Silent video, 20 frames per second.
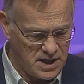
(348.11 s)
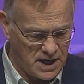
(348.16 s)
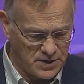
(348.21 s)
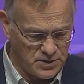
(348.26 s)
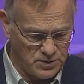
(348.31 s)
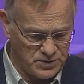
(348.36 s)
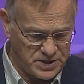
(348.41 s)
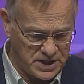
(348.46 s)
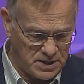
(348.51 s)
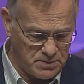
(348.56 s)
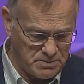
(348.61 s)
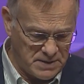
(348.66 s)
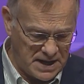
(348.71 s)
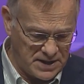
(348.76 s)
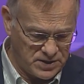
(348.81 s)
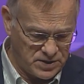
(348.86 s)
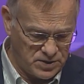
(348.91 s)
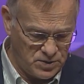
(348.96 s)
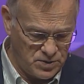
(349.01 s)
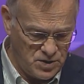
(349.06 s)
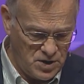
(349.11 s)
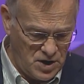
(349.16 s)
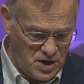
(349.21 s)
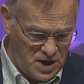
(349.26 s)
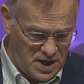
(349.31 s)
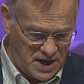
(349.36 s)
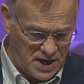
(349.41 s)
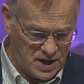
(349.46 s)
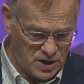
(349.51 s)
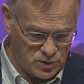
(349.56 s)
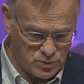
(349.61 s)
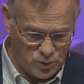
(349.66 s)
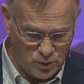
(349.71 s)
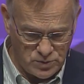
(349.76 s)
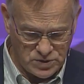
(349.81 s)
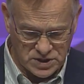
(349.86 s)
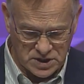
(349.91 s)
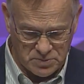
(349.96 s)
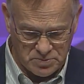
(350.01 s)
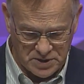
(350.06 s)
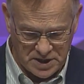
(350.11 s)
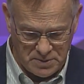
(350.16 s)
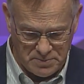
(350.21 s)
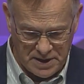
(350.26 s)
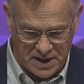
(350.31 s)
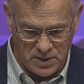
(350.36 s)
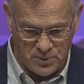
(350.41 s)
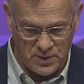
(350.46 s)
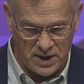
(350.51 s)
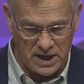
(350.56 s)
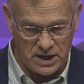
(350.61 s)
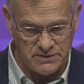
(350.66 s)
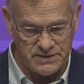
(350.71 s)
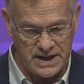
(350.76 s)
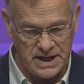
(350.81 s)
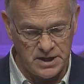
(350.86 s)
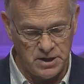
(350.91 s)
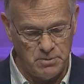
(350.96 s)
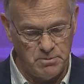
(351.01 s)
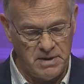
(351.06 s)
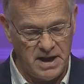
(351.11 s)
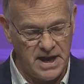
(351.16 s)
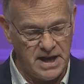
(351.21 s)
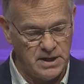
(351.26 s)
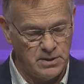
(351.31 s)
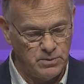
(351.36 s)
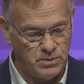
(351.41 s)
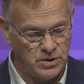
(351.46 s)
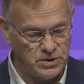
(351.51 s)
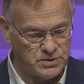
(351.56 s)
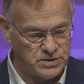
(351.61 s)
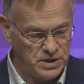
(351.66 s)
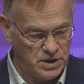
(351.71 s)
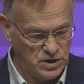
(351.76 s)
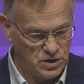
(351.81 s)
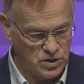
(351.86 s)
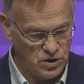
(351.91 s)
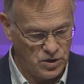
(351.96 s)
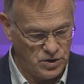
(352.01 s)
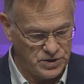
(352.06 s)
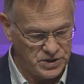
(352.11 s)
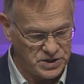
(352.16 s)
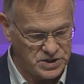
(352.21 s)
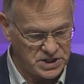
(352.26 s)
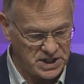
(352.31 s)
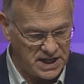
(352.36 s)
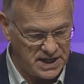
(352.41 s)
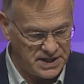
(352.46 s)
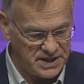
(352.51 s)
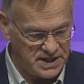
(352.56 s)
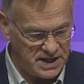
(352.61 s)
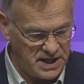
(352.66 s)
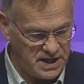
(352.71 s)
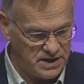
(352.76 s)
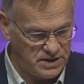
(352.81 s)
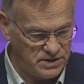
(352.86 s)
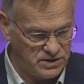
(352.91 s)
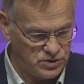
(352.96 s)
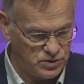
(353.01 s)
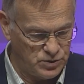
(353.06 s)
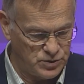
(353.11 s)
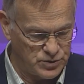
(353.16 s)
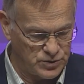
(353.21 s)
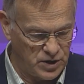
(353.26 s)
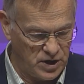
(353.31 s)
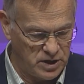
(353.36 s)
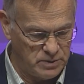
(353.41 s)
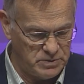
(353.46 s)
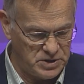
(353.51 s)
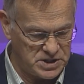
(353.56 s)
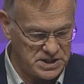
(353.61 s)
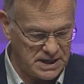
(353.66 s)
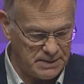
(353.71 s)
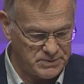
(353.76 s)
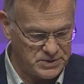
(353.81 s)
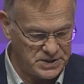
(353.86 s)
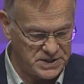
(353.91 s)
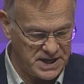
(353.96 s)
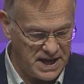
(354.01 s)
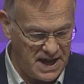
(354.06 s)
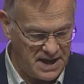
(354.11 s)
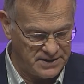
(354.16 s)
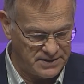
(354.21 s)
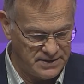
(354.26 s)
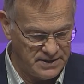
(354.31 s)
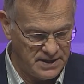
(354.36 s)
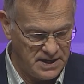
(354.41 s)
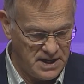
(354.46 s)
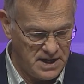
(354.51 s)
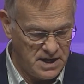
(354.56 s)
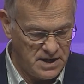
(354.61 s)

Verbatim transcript: I don't think Matthew uh, quotes it, but he might well have had in mind what God had said in Deuteronomy chapter 10